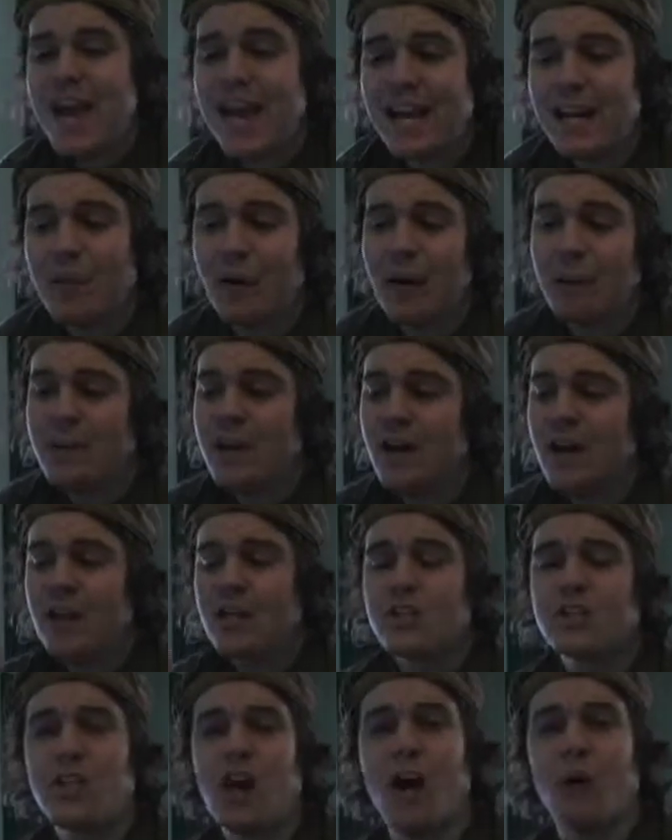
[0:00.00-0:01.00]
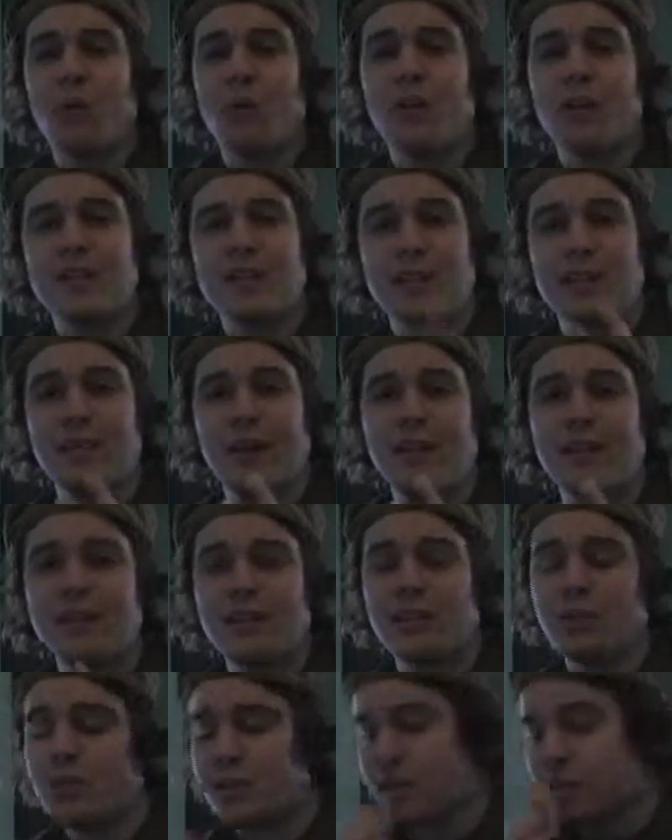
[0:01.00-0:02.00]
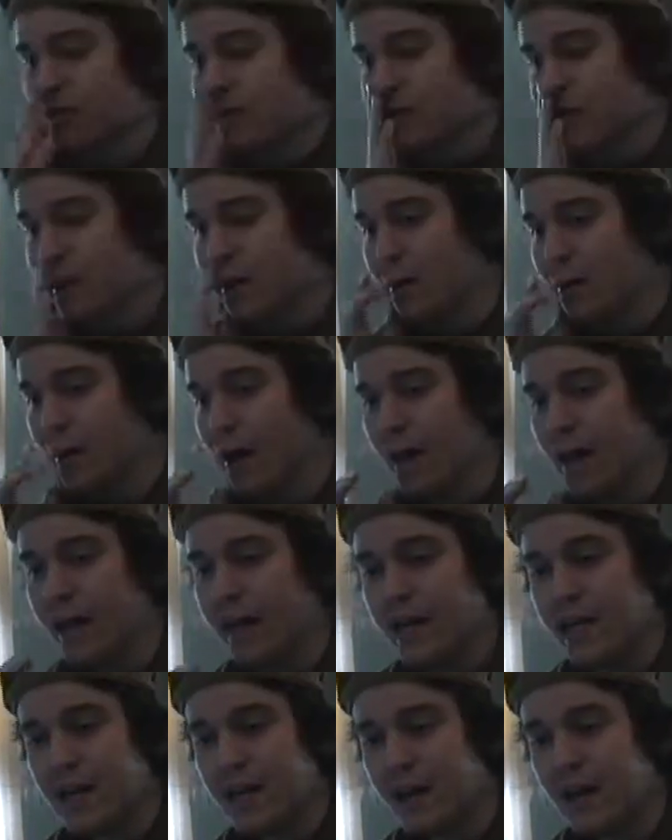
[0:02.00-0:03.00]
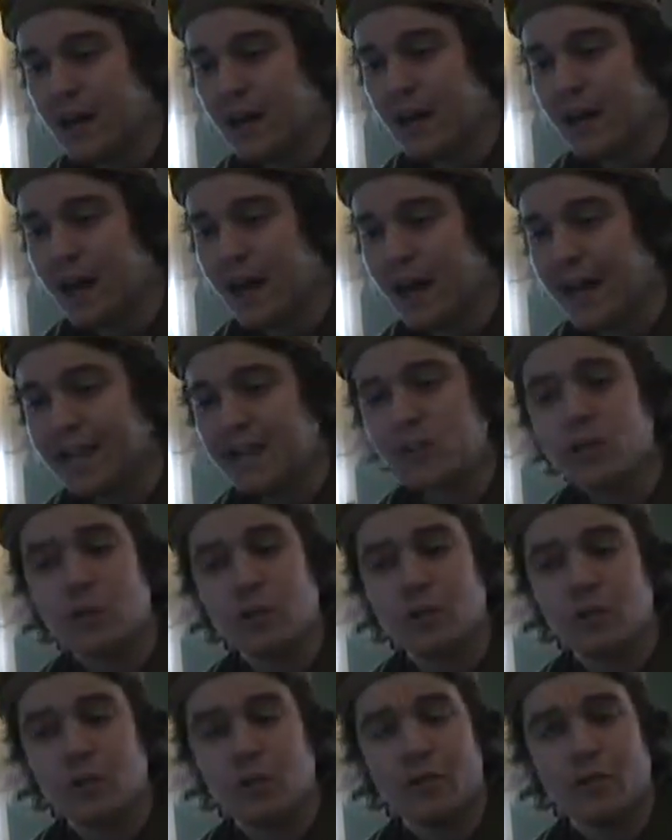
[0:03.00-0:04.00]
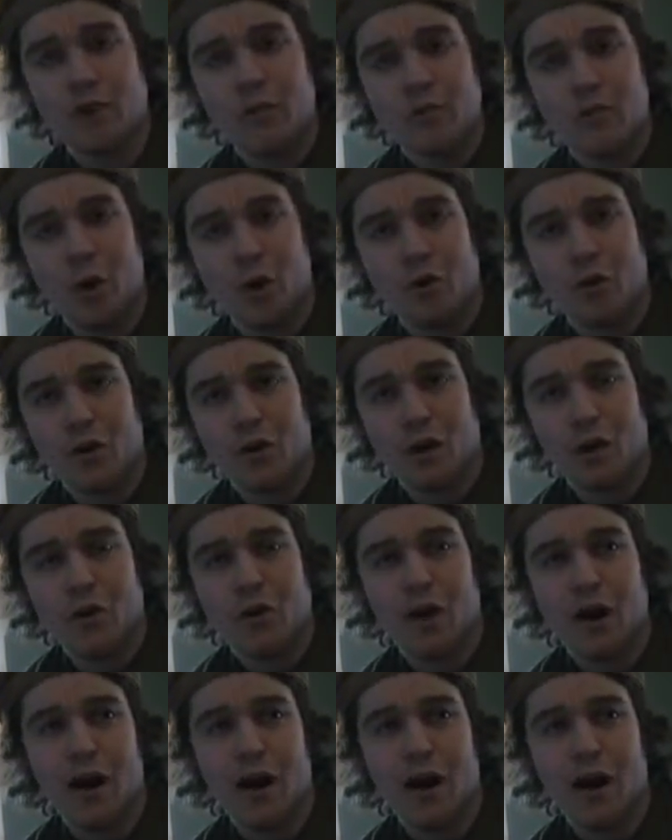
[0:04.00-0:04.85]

Anyway, so let's get right into it. So I enjoyed the movie overall.